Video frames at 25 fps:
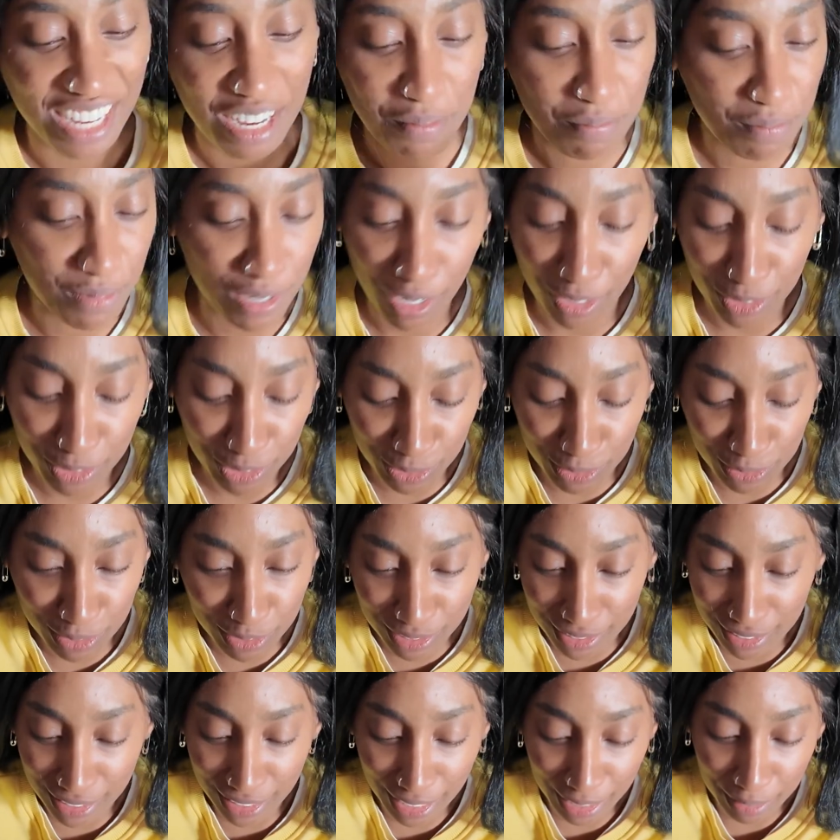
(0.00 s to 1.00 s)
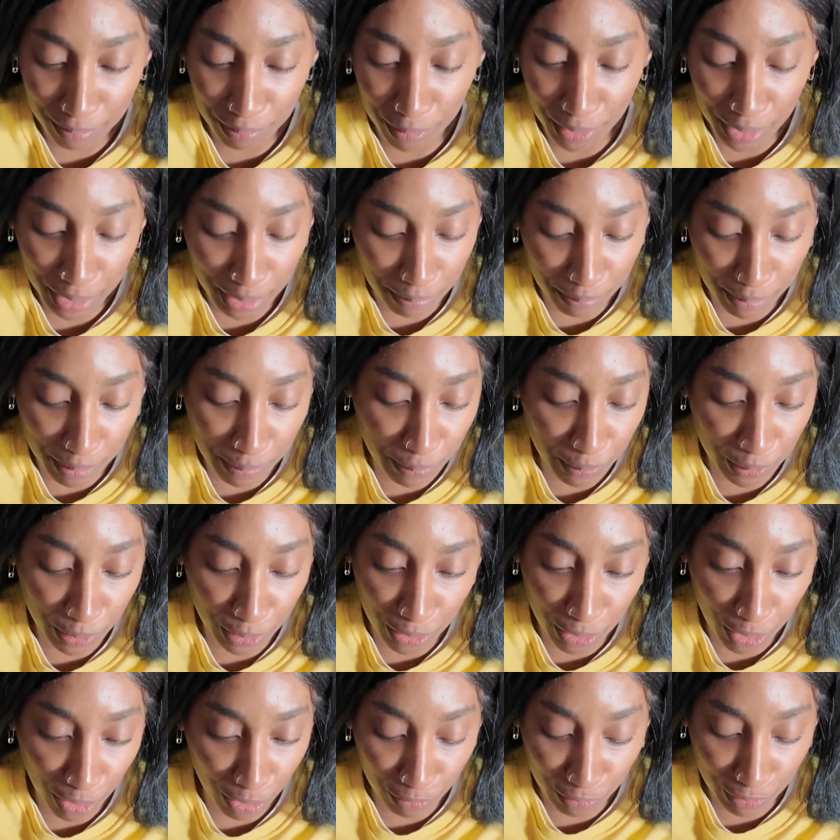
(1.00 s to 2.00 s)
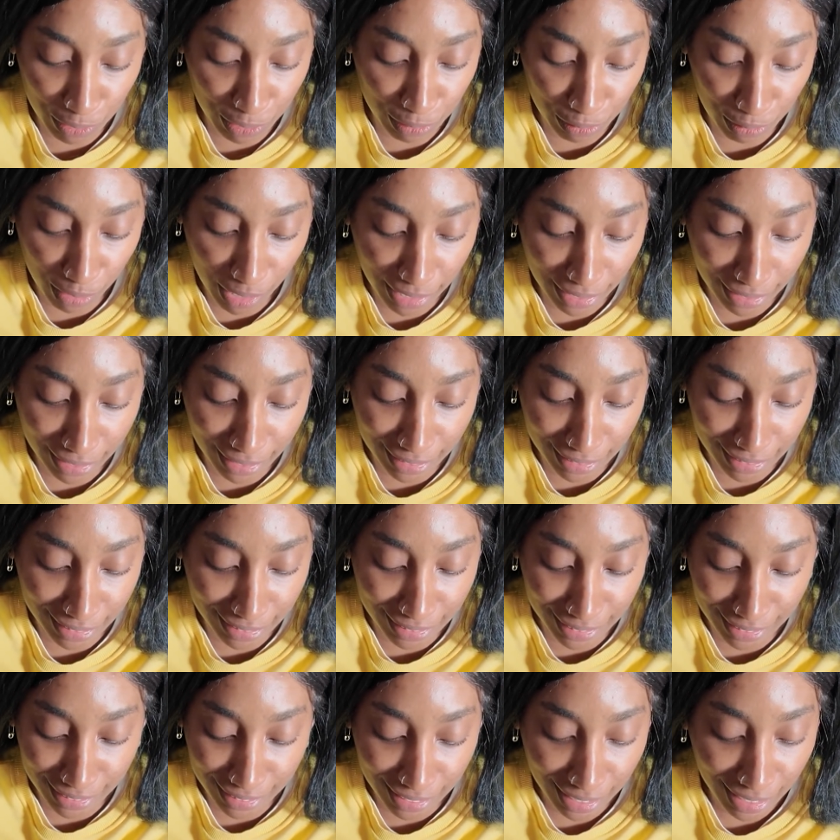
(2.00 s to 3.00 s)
I'm not used to like bringing people along for the ride like this.